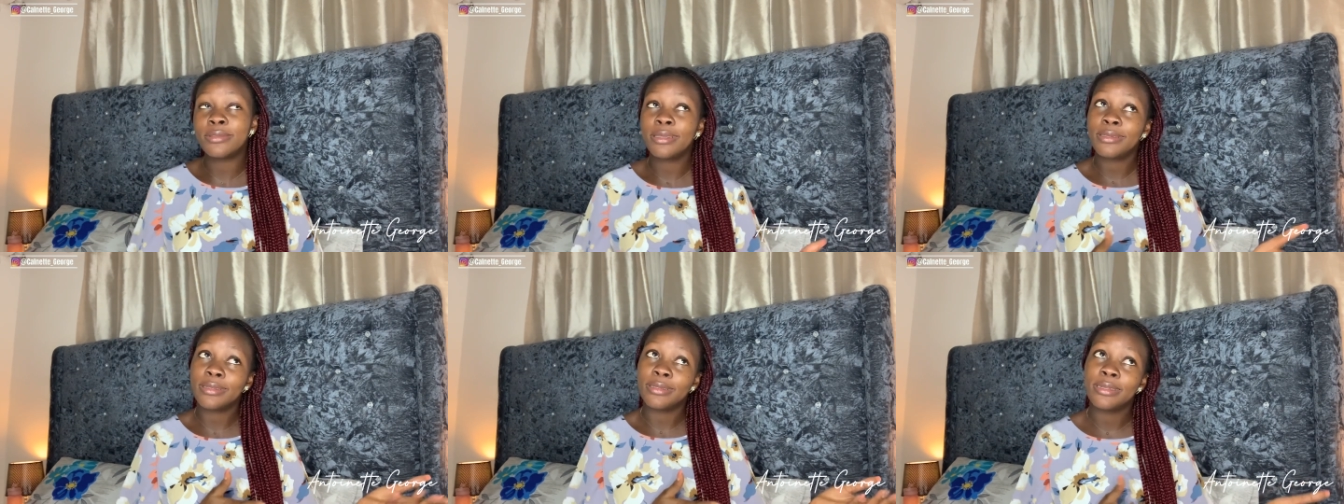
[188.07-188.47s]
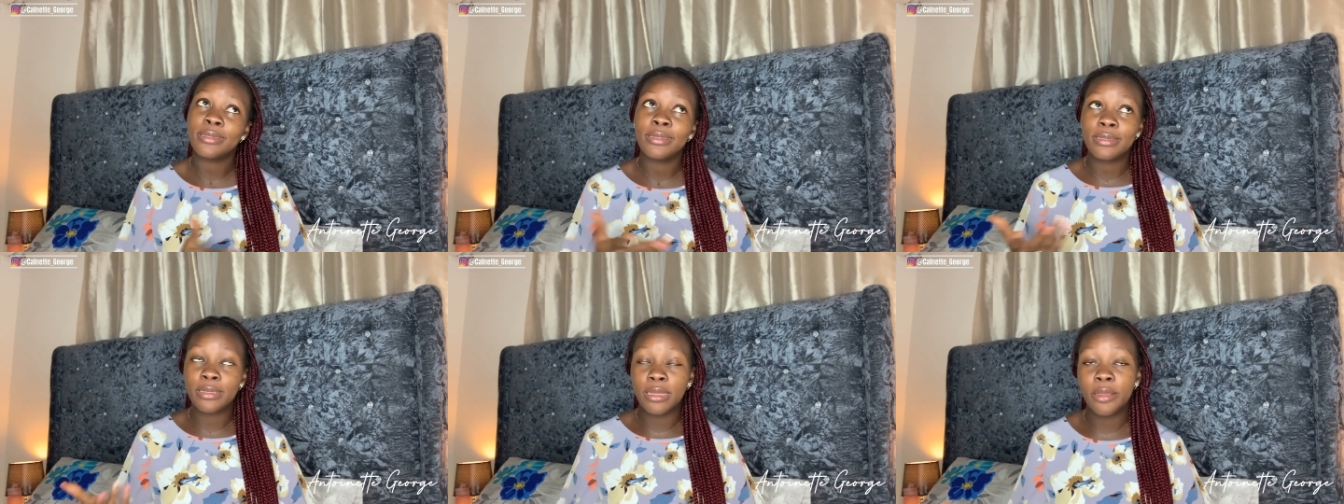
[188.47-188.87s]
da da da da
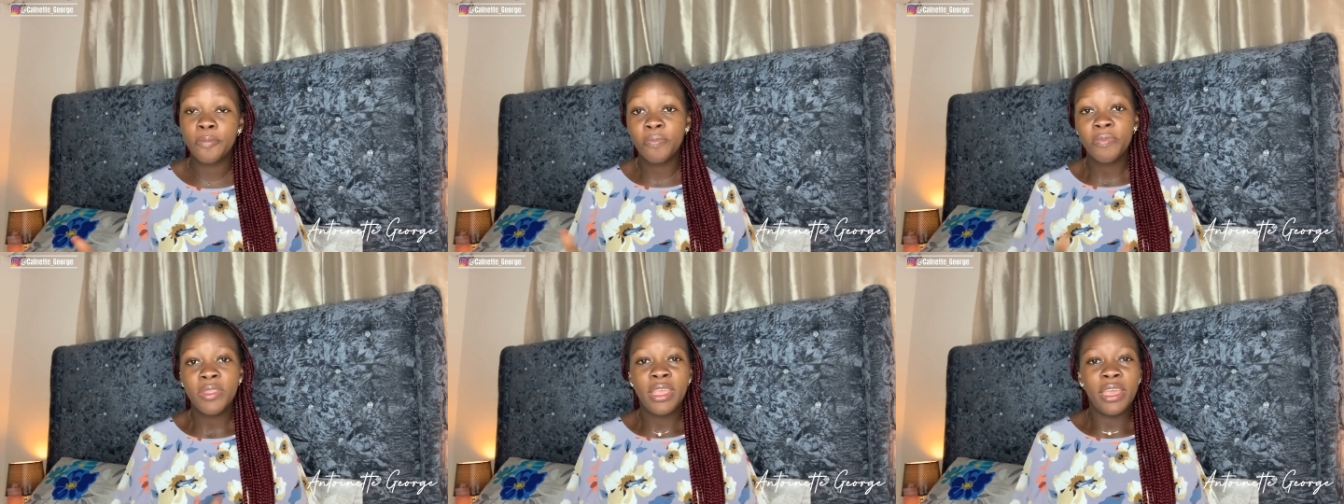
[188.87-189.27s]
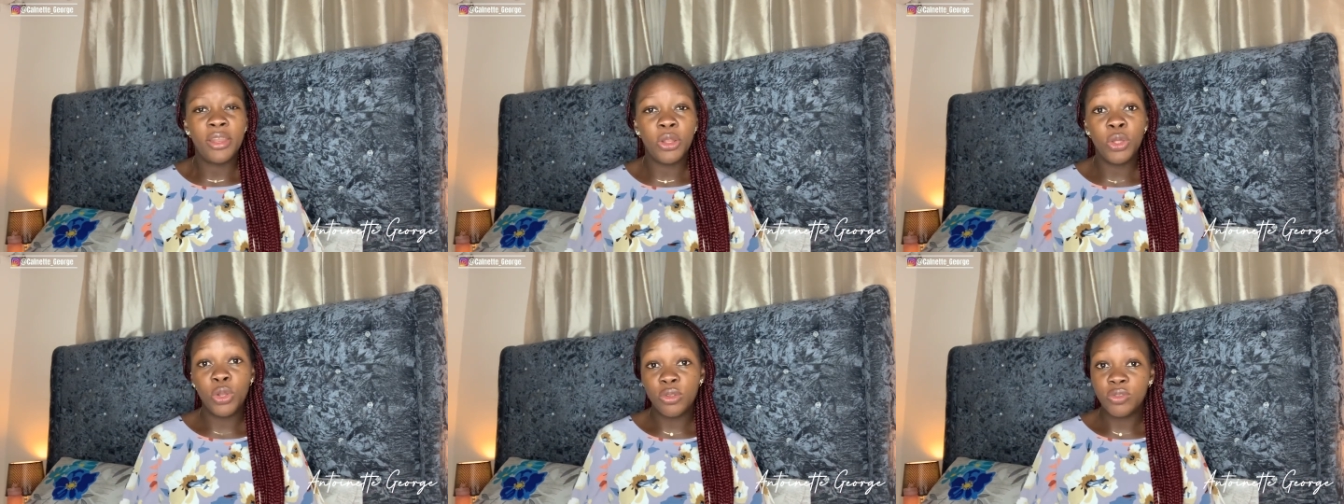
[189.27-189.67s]
da and
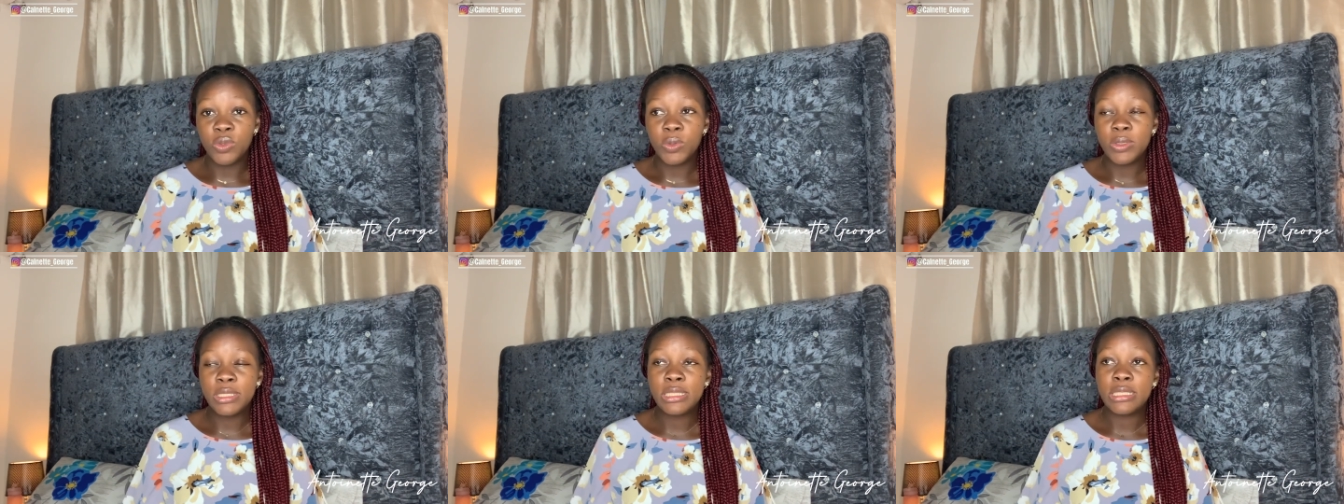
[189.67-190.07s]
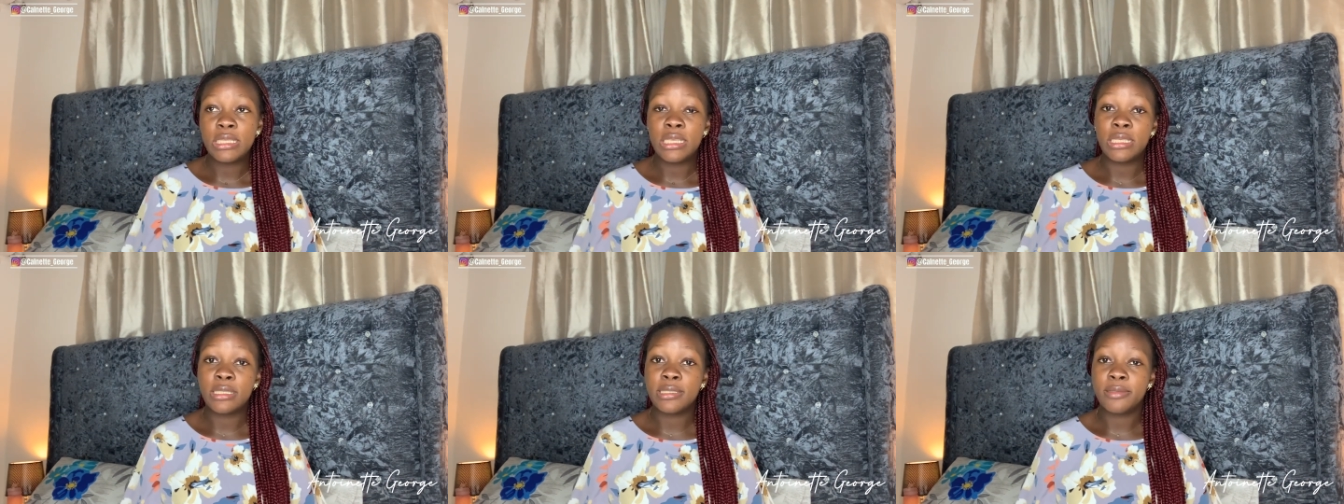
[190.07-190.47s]
all of those
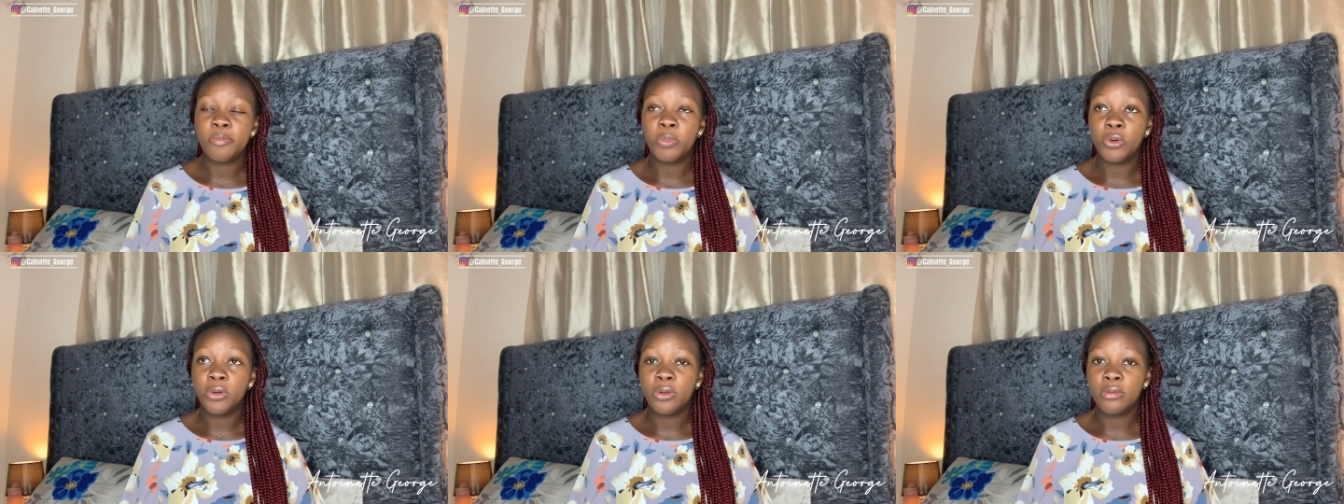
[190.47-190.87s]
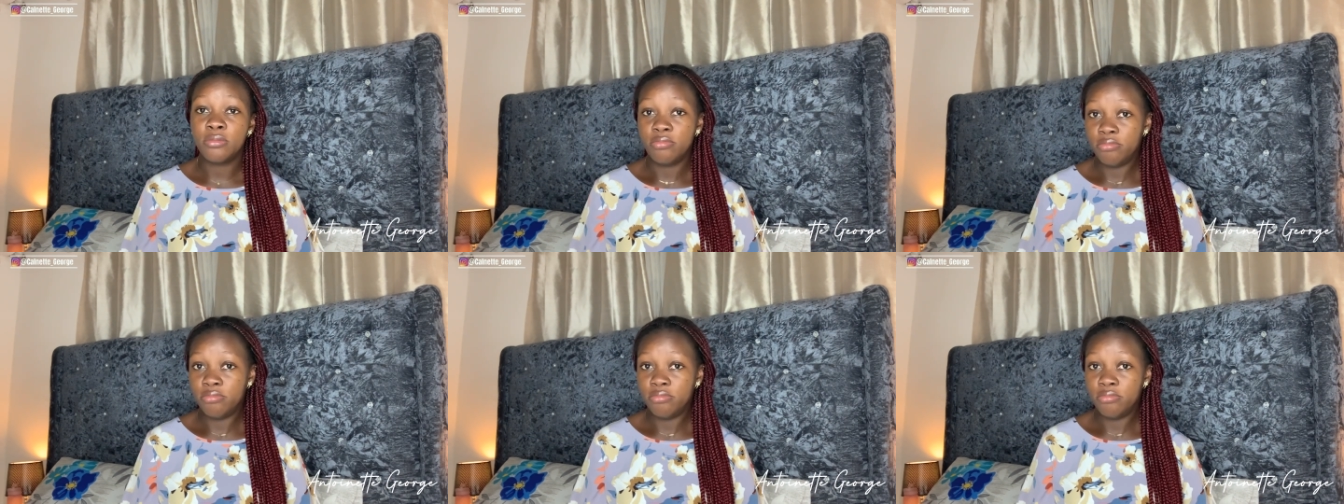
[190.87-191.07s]
things but